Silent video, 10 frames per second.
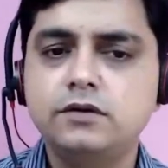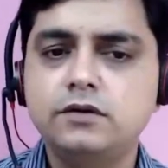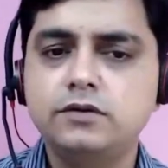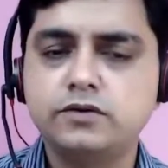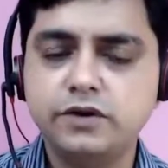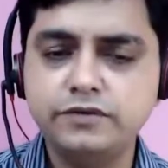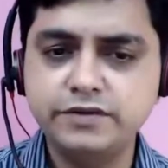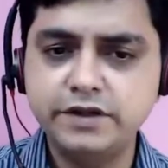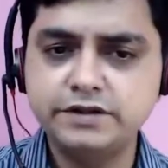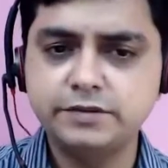So if
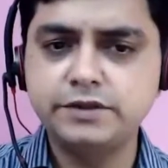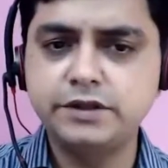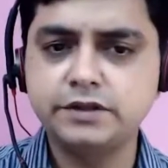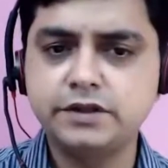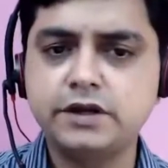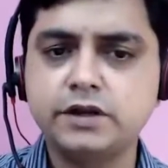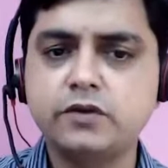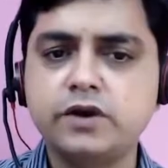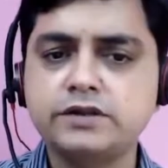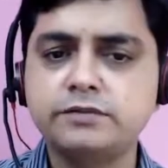there is something that
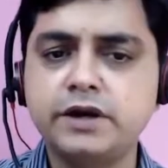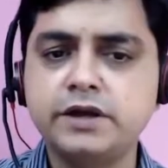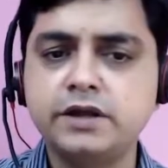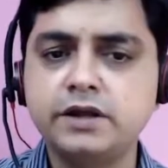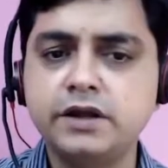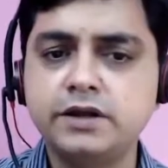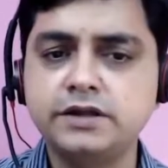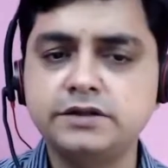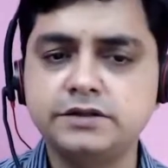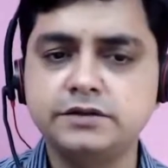requires the medical
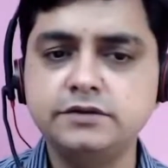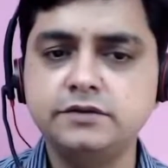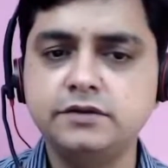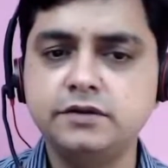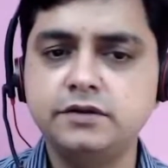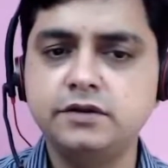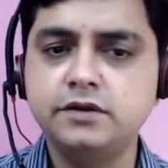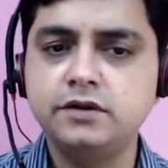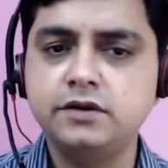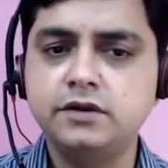attention
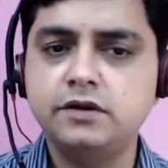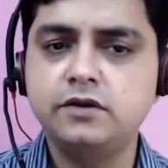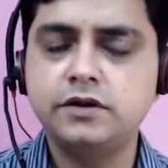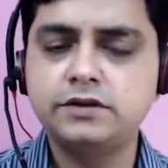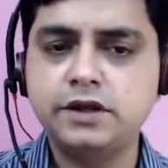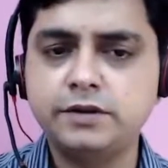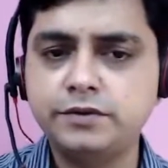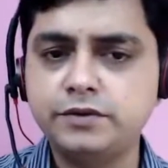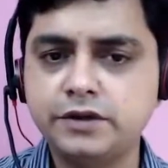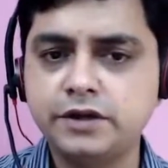or a
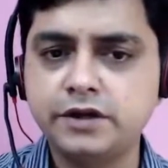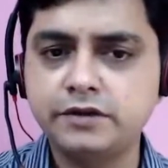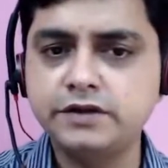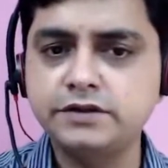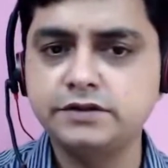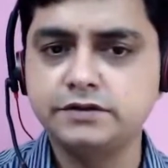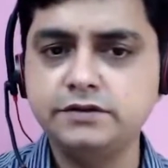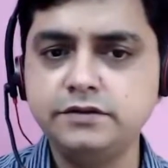therapeutic intervention,